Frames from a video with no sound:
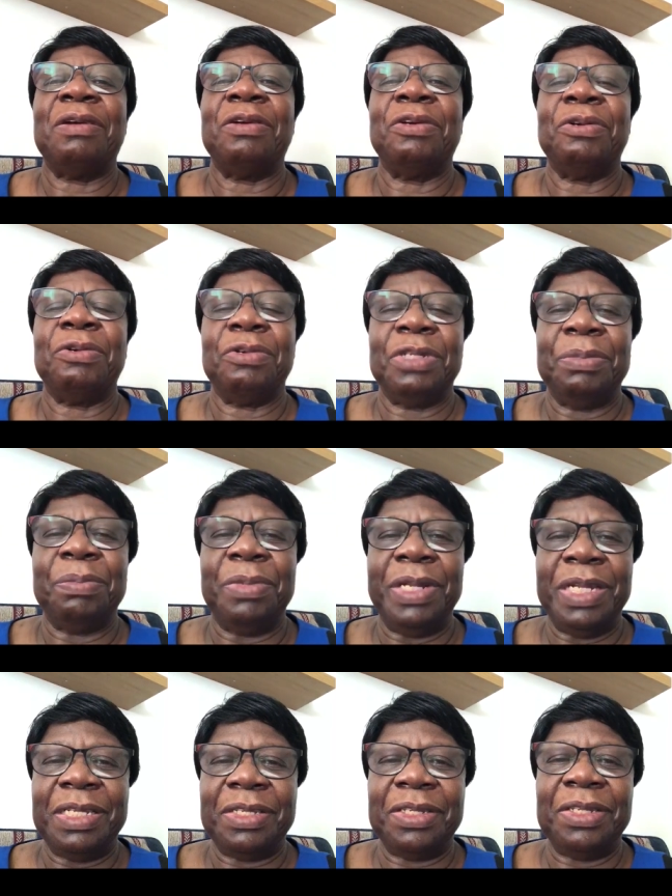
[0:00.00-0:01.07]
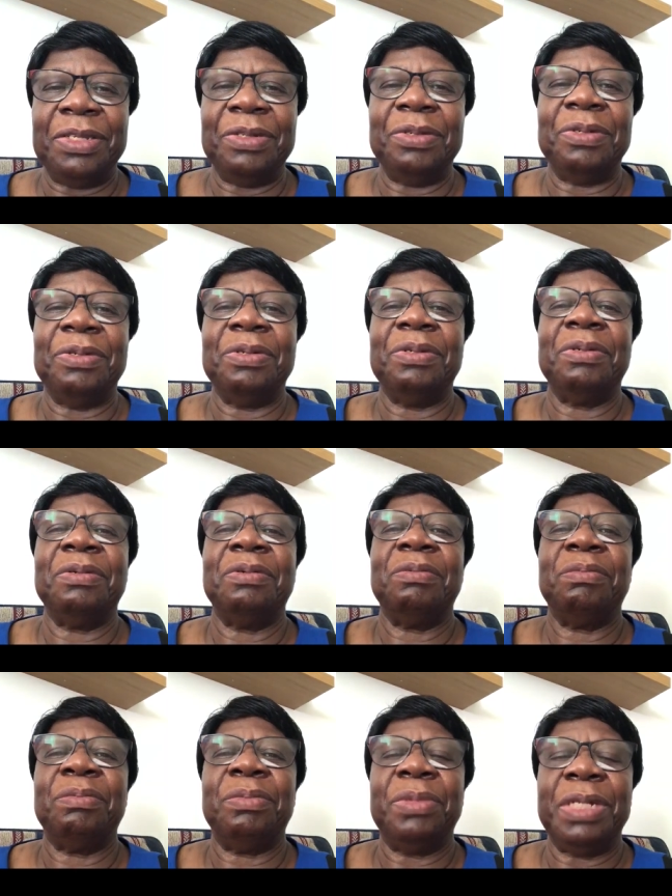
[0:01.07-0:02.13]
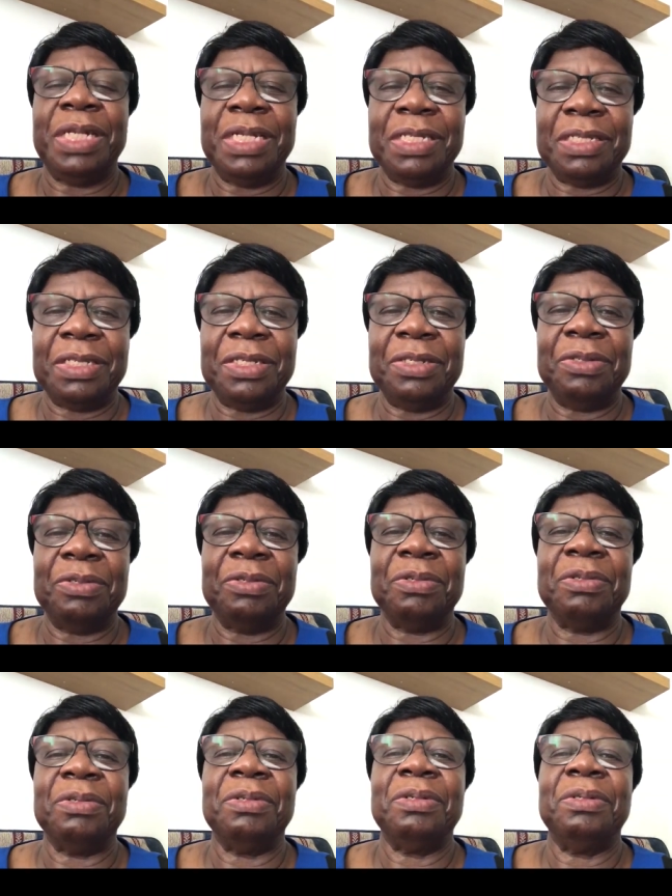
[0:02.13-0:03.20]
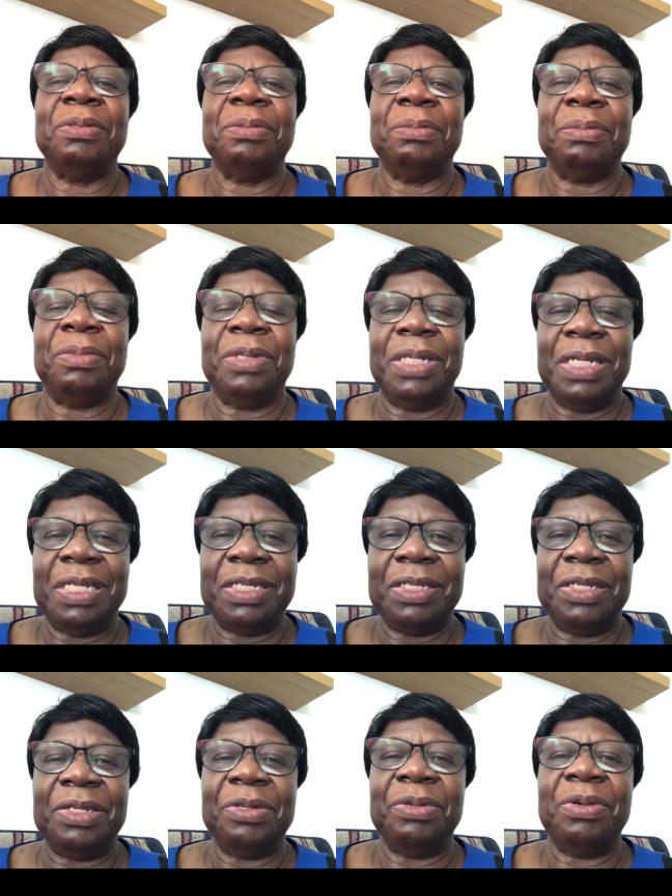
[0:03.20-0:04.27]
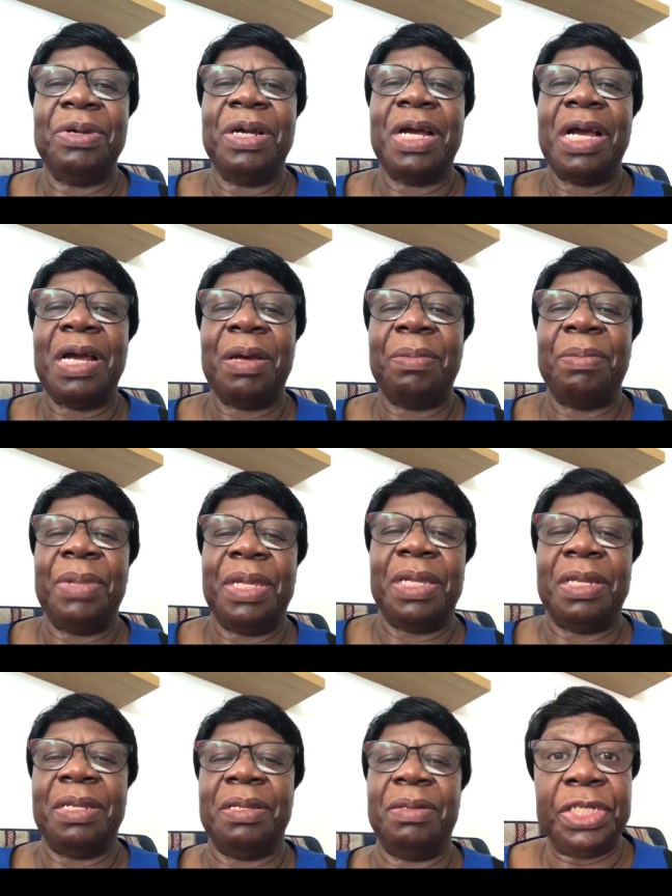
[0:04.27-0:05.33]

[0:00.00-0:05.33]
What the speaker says: God bless you. Bless you. Bless you. Amen.